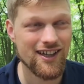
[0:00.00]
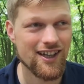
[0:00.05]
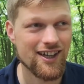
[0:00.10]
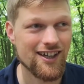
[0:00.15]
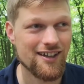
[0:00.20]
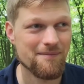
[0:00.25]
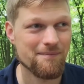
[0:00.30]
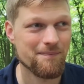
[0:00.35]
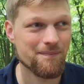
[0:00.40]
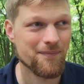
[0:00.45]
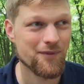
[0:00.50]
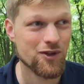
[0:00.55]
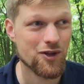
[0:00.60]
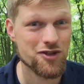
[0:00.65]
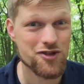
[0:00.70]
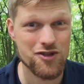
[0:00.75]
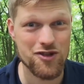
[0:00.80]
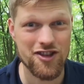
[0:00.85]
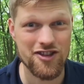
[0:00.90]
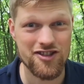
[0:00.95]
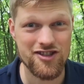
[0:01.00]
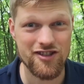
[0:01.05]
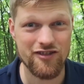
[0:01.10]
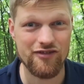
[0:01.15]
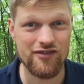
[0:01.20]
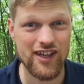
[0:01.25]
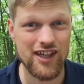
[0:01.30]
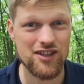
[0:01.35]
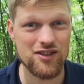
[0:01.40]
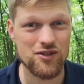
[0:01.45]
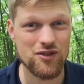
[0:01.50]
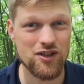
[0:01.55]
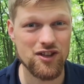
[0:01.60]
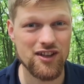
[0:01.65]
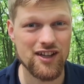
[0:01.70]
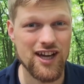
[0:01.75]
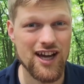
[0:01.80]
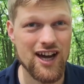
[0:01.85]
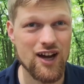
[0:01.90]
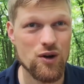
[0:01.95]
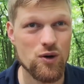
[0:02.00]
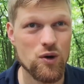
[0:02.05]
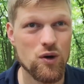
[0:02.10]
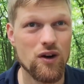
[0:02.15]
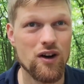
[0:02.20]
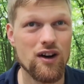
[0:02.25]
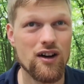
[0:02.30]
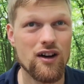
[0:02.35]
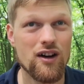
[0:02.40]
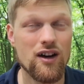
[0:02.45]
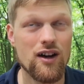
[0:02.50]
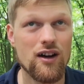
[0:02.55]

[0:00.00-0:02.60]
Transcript: Also this effect on how